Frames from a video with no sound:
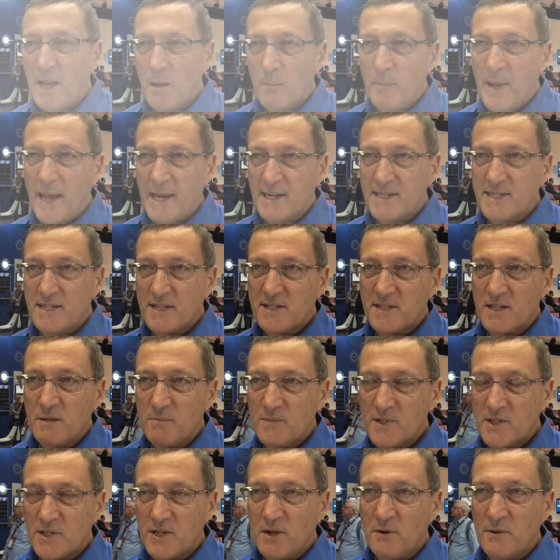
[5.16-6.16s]
belt pack
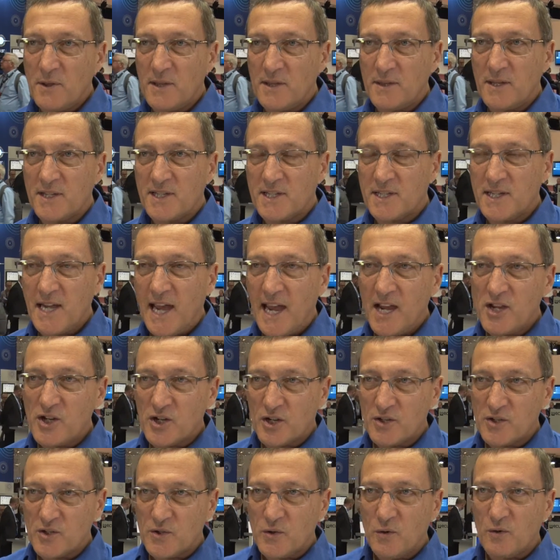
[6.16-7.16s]
systems so that the
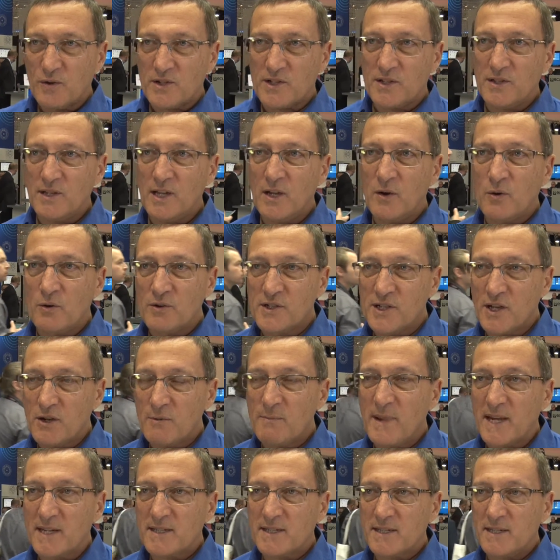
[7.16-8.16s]
stage can talk to the
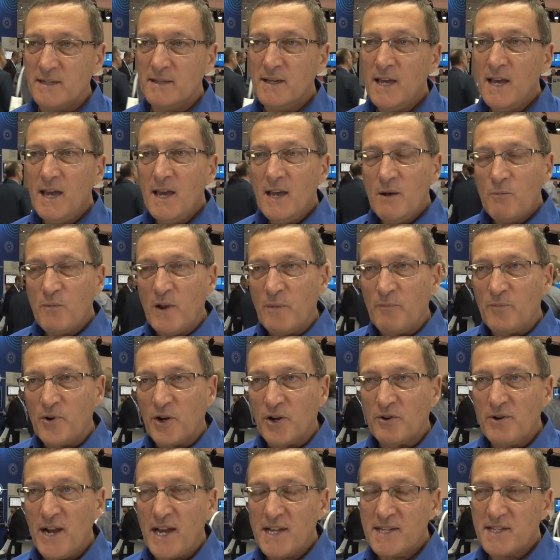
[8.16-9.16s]
audio mixer. We've
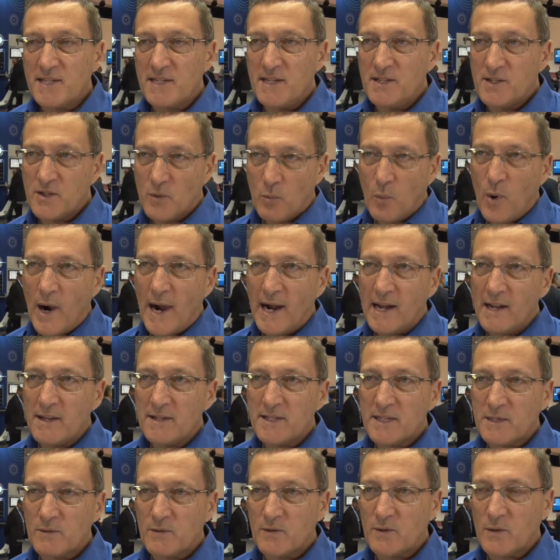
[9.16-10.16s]
progressed into
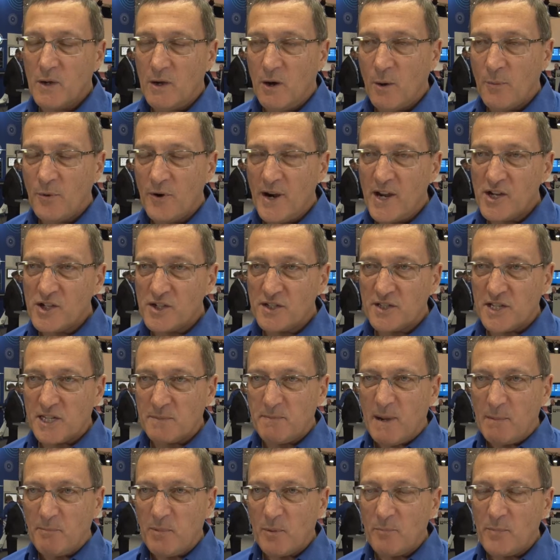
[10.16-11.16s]
wireless operations
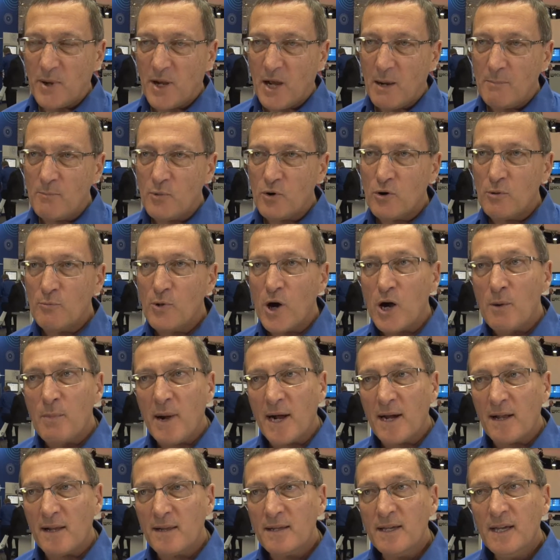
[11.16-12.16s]
as people become more
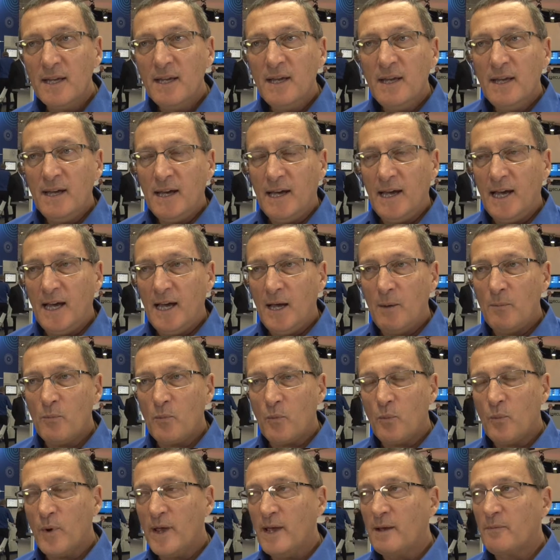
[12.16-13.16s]
mobile. Um,
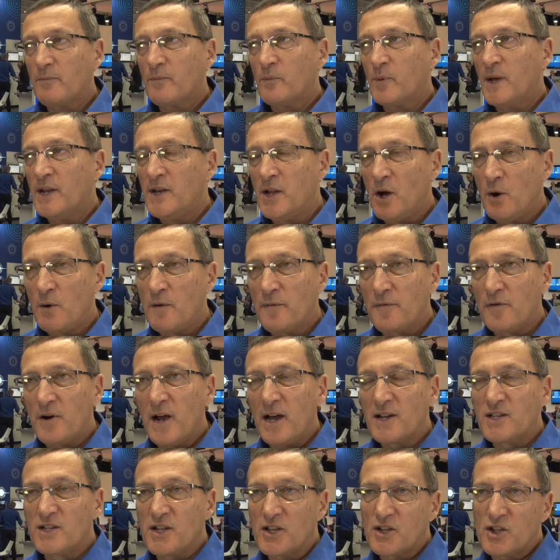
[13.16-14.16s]
we're, we're known for
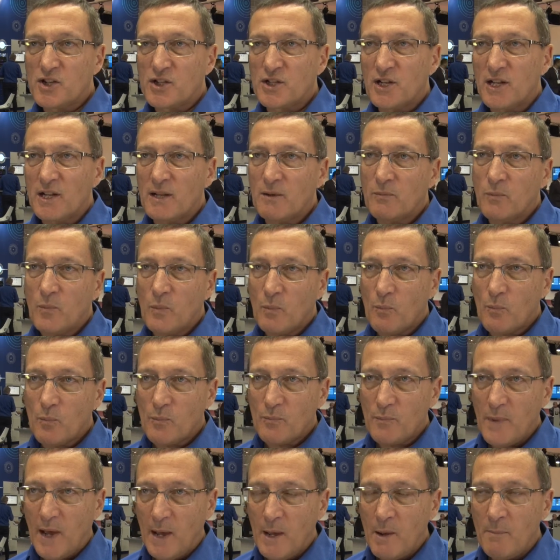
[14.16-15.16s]
our digital
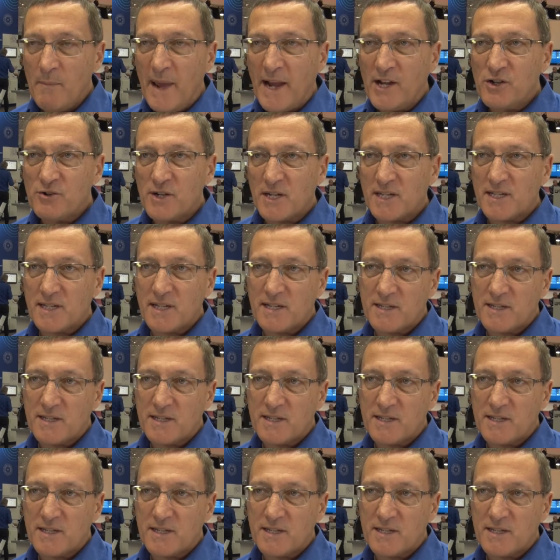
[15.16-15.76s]
uh, matrix